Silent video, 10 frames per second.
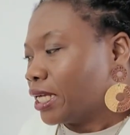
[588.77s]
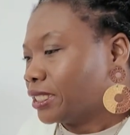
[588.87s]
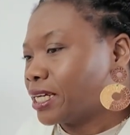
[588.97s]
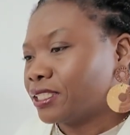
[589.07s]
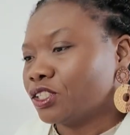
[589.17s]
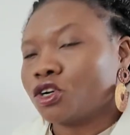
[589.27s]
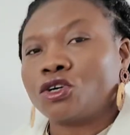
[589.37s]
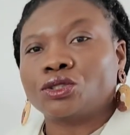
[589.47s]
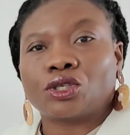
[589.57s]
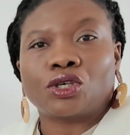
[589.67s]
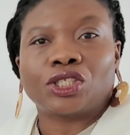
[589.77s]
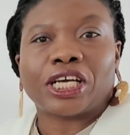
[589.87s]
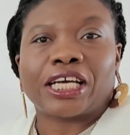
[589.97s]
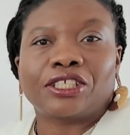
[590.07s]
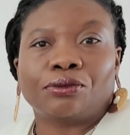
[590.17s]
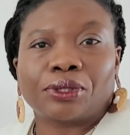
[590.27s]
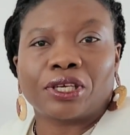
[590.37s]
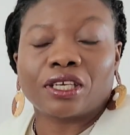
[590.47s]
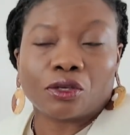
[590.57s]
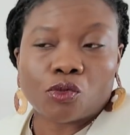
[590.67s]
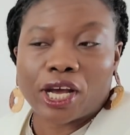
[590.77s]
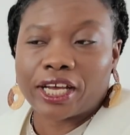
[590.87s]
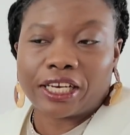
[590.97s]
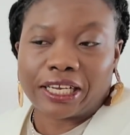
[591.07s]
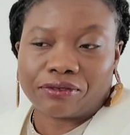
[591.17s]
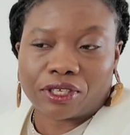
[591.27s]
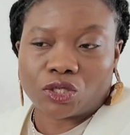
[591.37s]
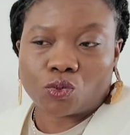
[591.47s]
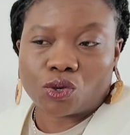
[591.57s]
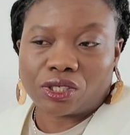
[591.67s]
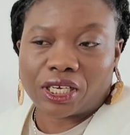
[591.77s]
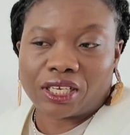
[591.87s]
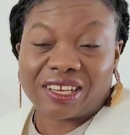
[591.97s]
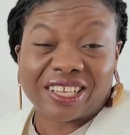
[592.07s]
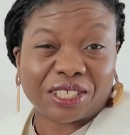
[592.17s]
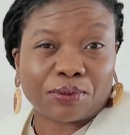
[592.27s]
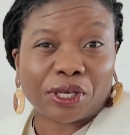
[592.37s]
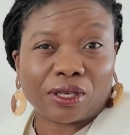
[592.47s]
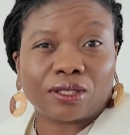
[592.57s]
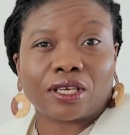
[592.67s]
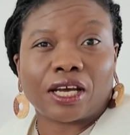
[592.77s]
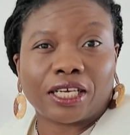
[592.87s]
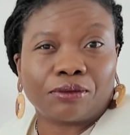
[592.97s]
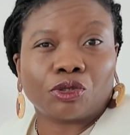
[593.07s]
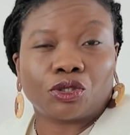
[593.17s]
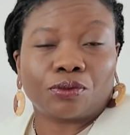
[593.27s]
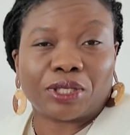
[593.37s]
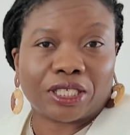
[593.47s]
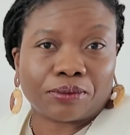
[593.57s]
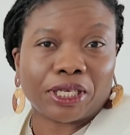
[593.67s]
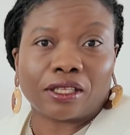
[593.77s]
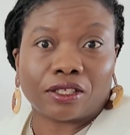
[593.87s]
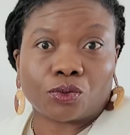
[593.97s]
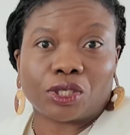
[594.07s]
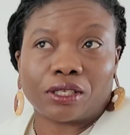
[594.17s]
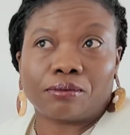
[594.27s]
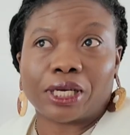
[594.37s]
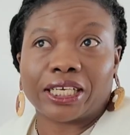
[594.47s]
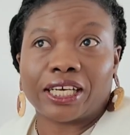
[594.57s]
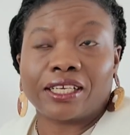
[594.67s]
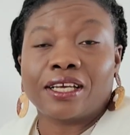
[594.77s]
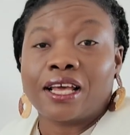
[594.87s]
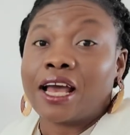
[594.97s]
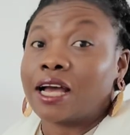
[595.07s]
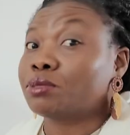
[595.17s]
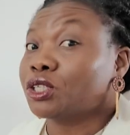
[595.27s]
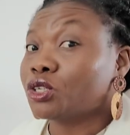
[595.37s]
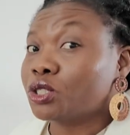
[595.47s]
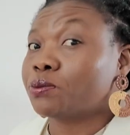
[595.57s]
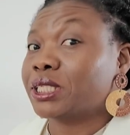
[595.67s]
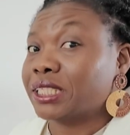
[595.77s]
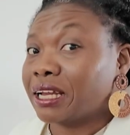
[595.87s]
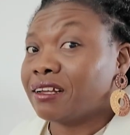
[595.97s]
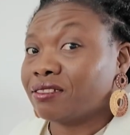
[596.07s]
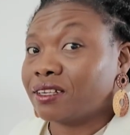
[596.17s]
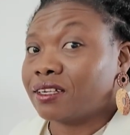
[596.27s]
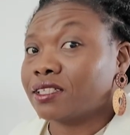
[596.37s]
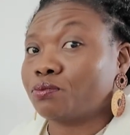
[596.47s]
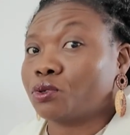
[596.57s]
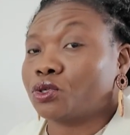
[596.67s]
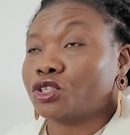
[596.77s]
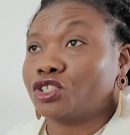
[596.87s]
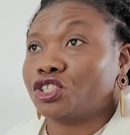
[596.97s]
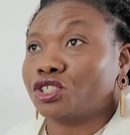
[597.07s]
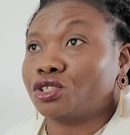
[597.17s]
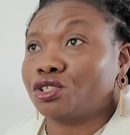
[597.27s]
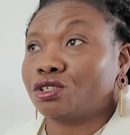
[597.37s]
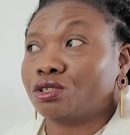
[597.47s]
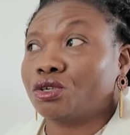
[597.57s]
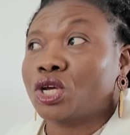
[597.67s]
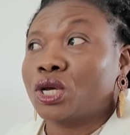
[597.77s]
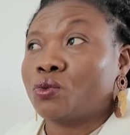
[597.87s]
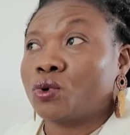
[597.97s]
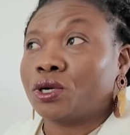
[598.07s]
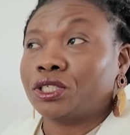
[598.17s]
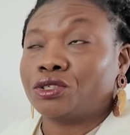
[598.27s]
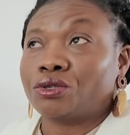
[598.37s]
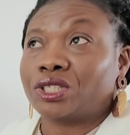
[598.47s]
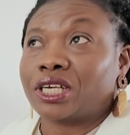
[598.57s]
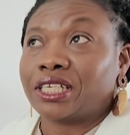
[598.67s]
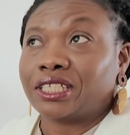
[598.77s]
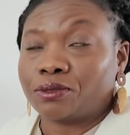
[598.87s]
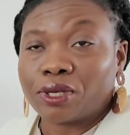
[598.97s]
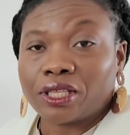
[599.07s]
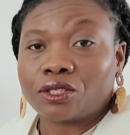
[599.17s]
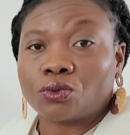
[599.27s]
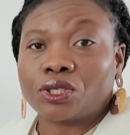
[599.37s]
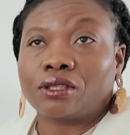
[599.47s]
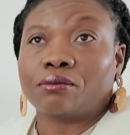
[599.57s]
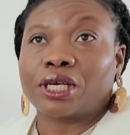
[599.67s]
That's it all done. You'll be thinking why I left this one, and that's because I am going to be displaying this one in the market. I'm still going to be selling these, but it's just to, what I do is that I display this one in the